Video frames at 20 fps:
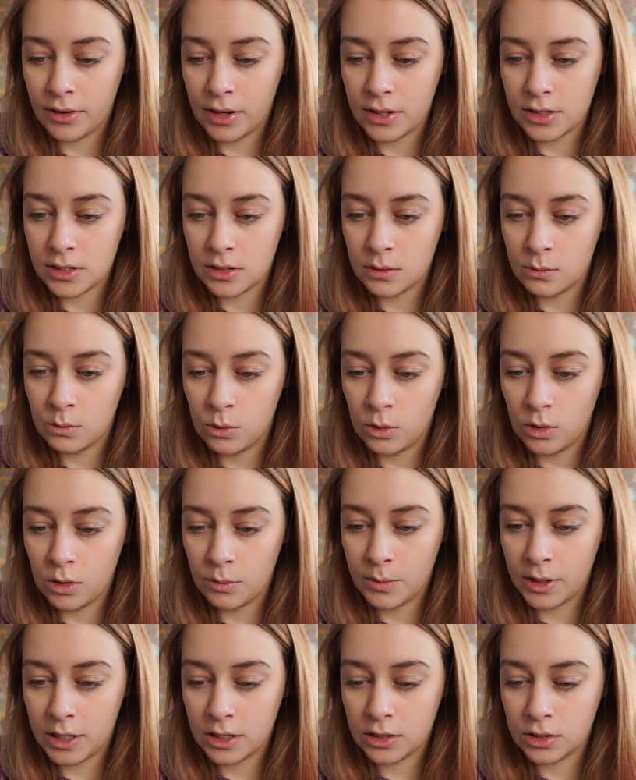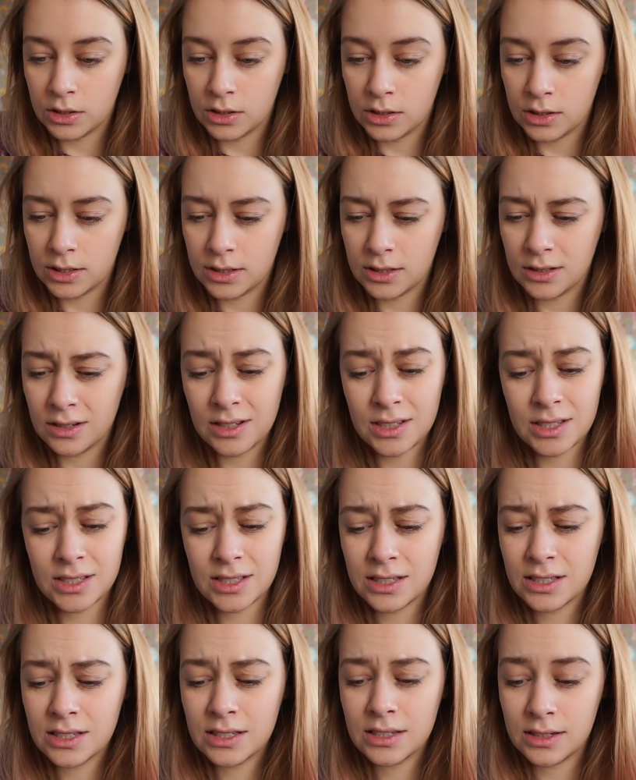find some more pictures.
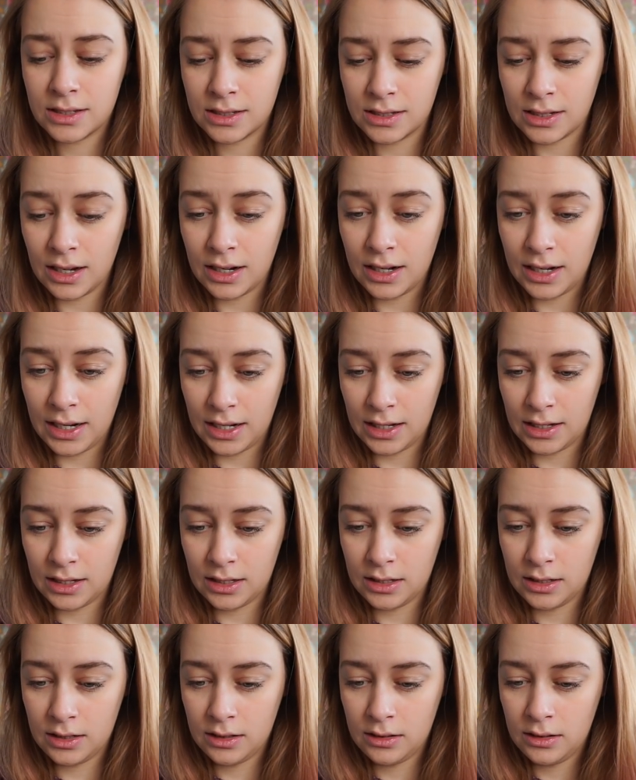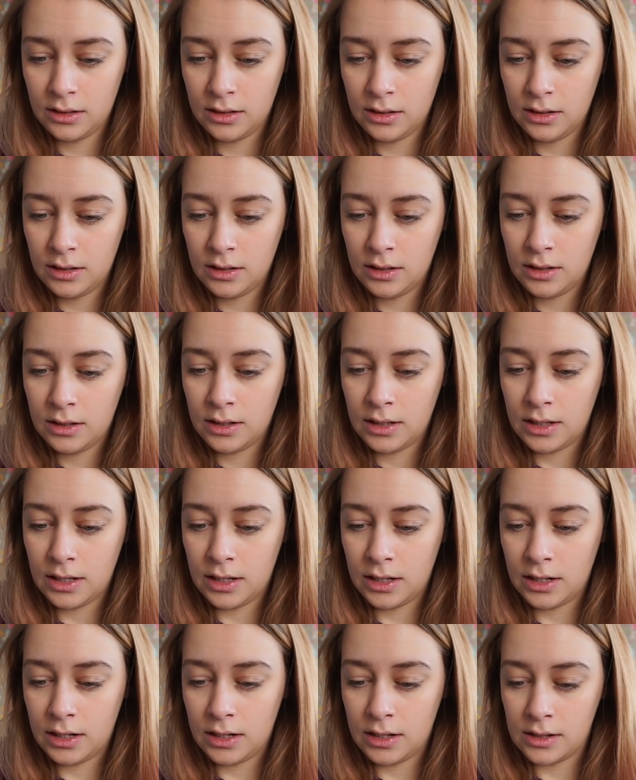It's stunning.
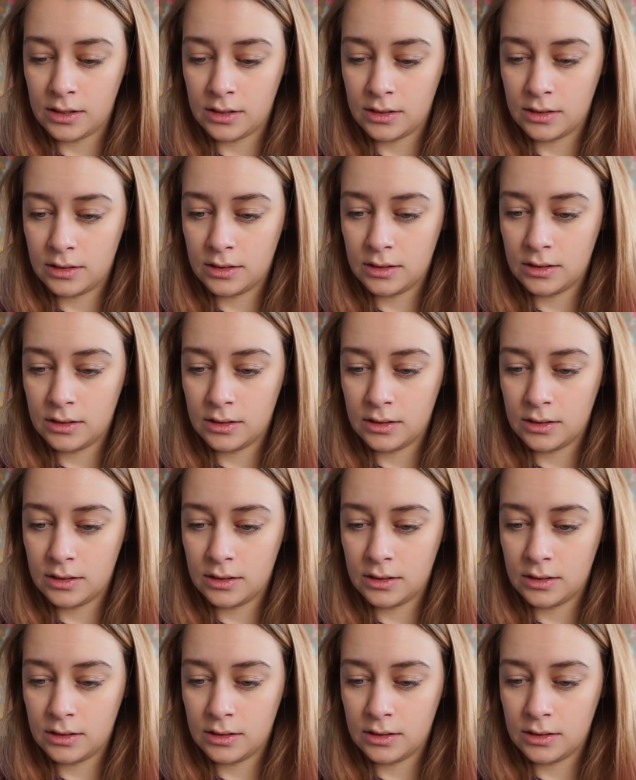It is